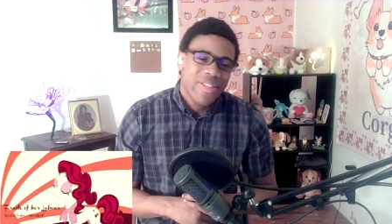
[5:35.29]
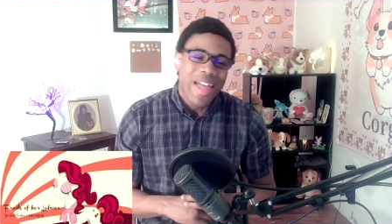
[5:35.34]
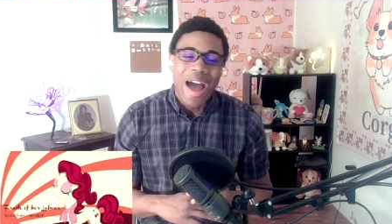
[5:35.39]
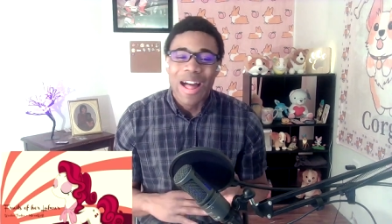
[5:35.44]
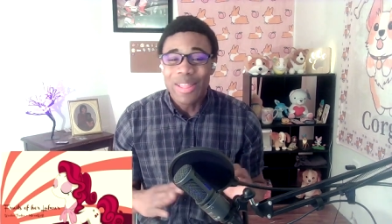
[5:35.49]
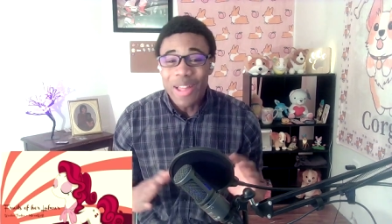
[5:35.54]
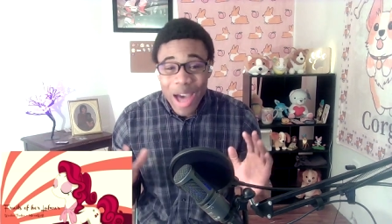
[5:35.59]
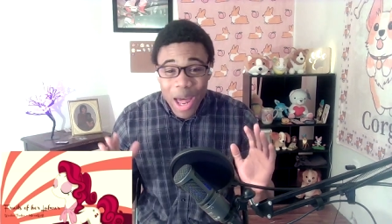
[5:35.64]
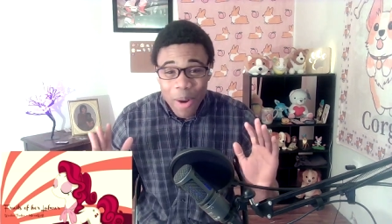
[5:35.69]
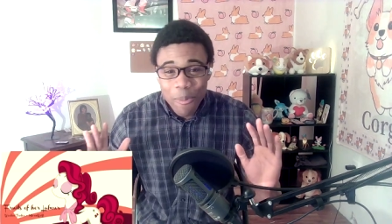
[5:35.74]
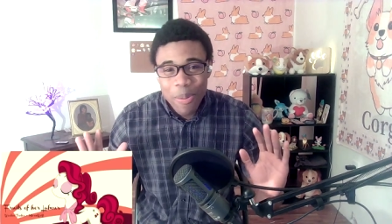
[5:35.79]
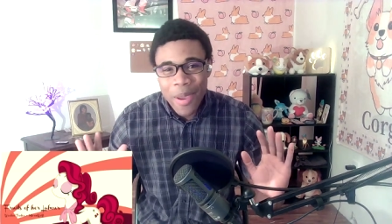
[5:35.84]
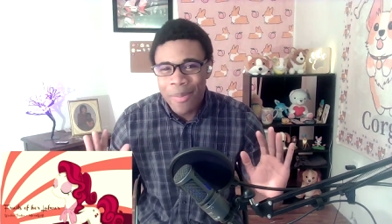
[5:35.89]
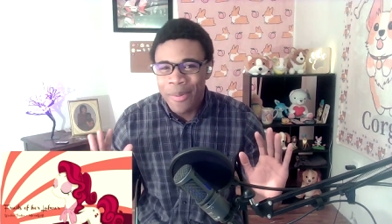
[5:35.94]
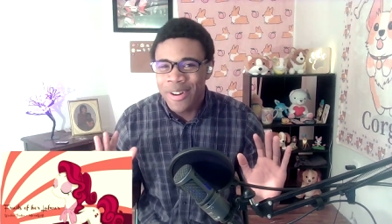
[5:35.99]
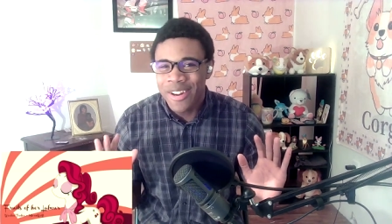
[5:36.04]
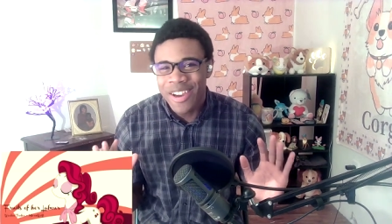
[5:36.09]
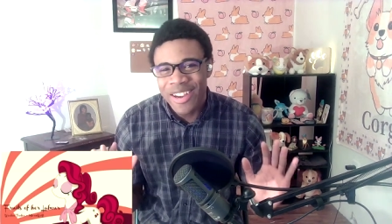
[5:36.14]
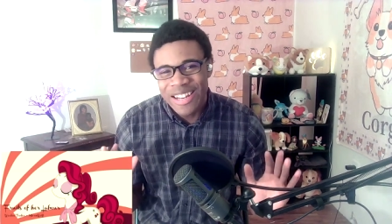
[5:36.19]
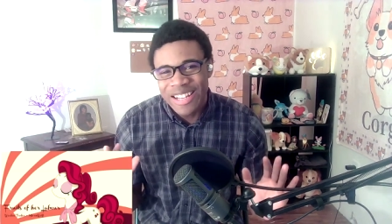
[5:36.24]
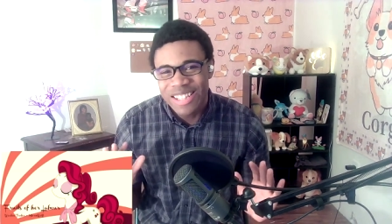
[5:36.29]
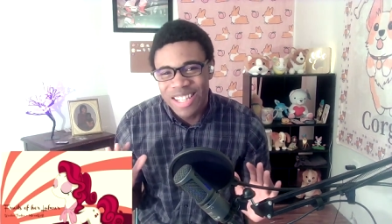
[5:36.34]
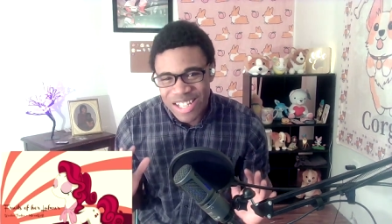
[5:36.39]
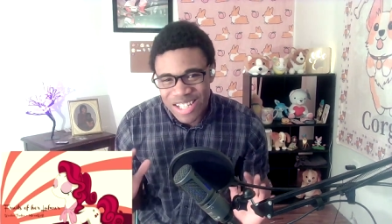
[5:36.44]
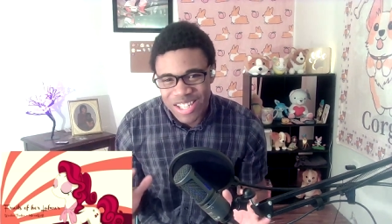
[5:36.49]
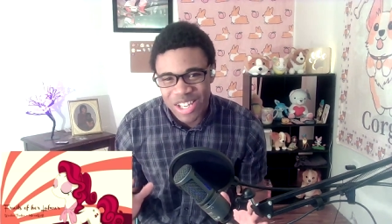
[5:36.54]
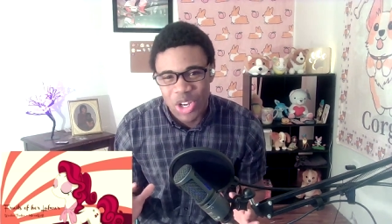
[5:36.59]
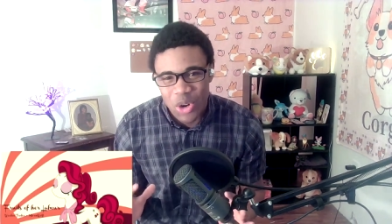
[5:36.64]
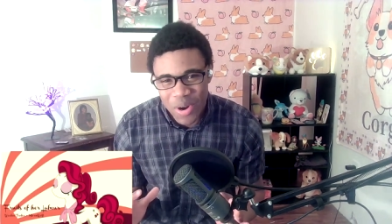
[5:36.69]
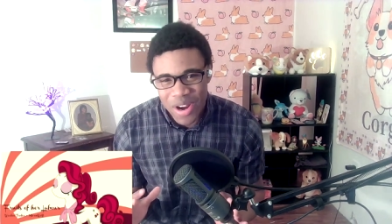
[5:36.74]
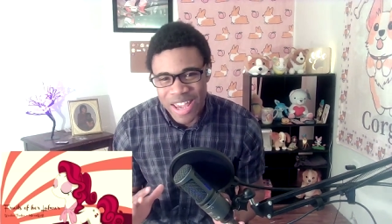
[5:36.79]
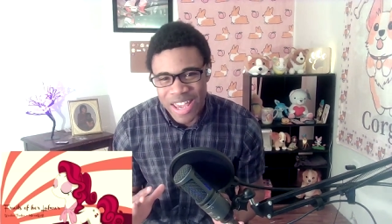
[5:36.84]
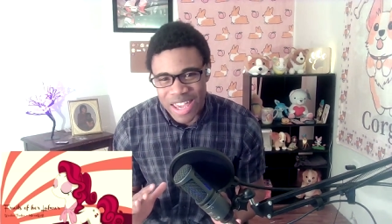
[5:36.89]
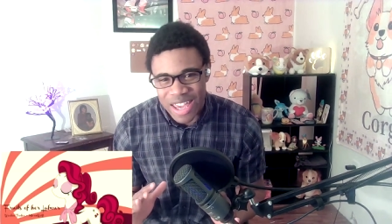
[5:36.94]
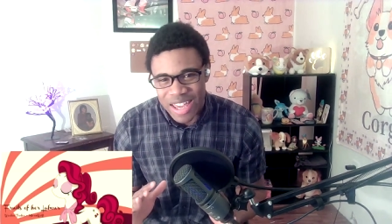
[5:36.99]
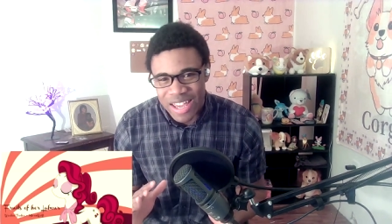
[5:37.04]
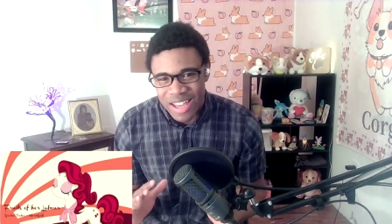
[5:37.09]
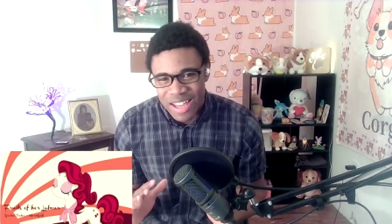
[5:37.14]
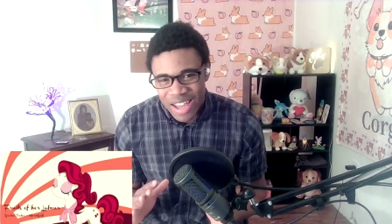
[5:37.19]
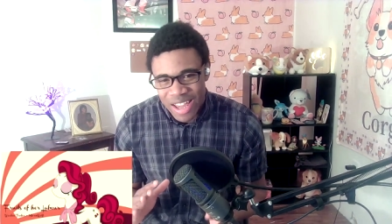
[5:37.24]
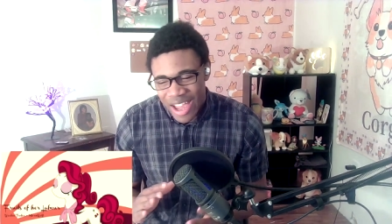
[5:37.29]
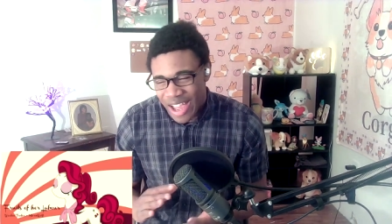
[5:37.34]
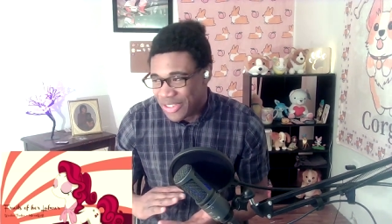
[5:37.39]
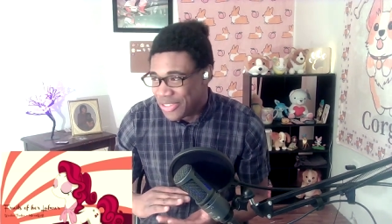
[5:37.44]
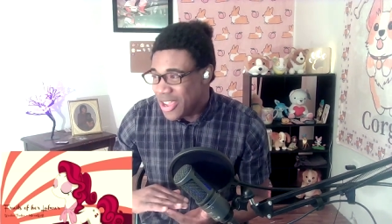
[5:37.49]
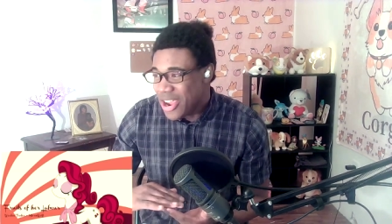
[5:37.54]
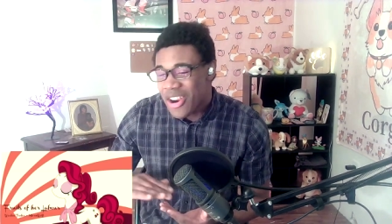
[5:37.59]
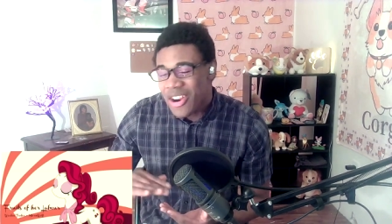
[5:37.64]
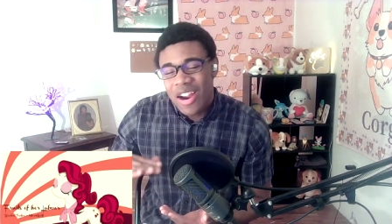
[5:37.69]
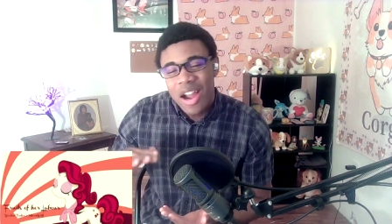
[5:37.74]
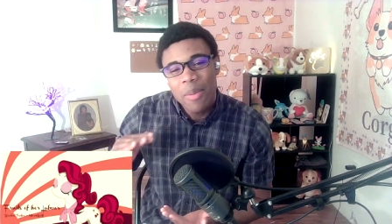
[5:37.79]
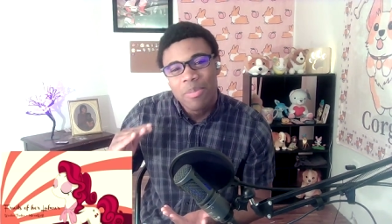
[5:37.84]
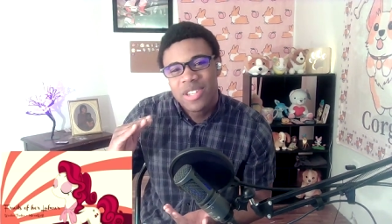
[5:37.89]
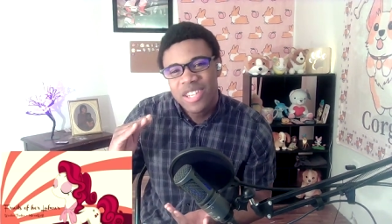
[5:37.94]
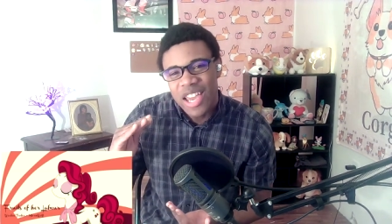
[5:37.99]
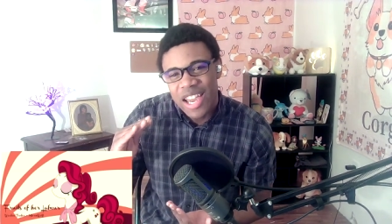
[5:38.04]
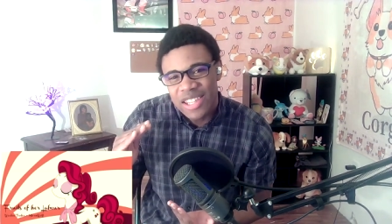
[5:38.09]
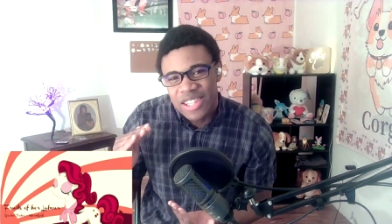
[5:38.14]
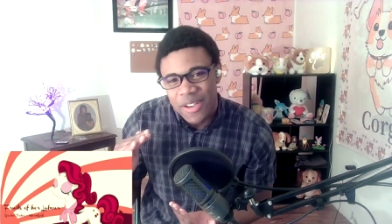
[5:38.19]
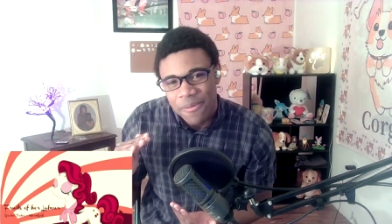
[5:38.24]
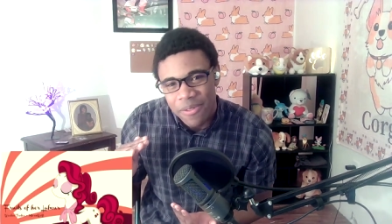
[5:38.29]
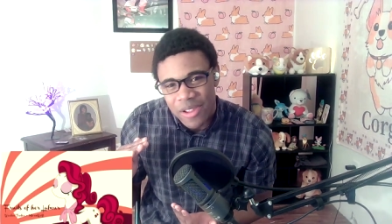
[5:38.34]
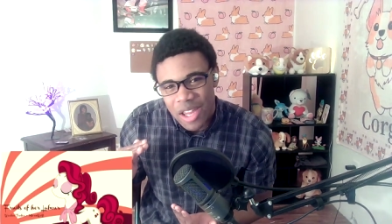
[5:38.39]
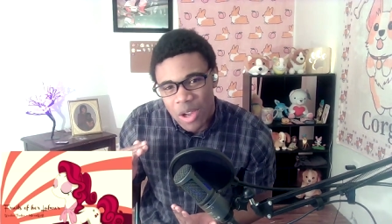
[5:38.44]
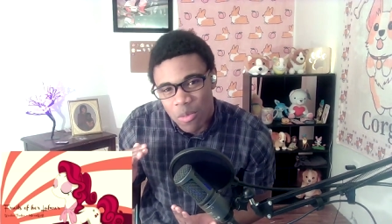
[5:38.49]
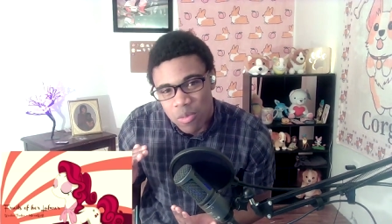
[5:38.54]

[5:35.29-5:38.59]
Now, a lot of people are gonna disagree, and they're objectively